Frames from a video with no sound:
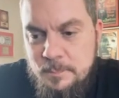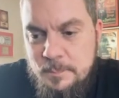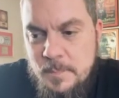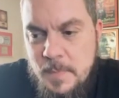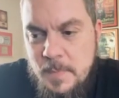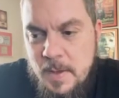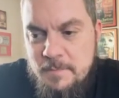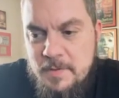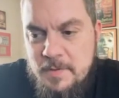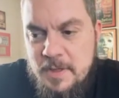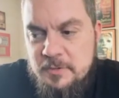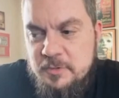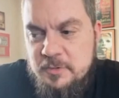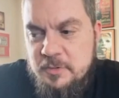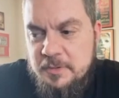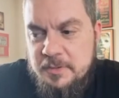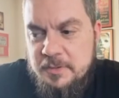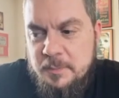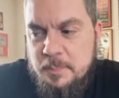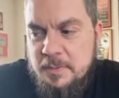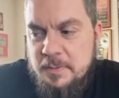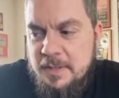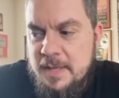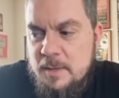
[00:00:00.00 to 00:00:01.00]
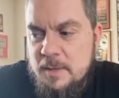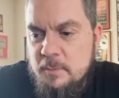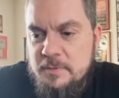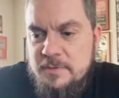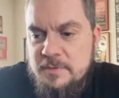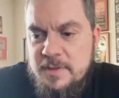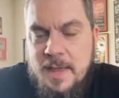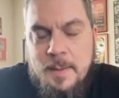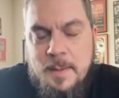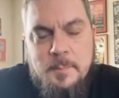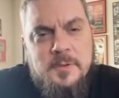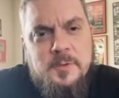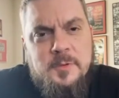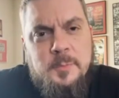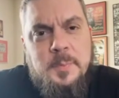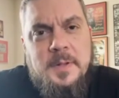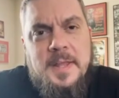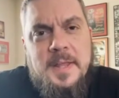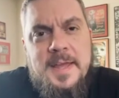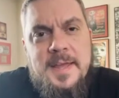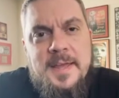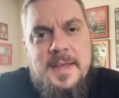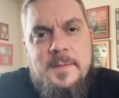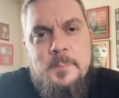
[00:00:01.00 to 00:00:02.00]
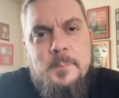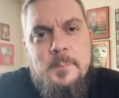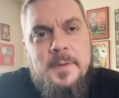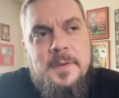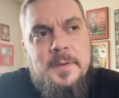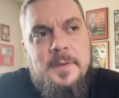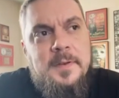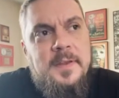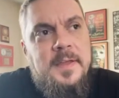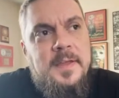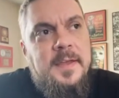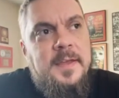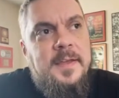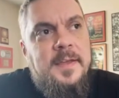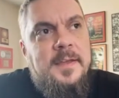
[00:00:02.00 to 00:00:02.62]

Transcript: eventually play with Damage Plan, but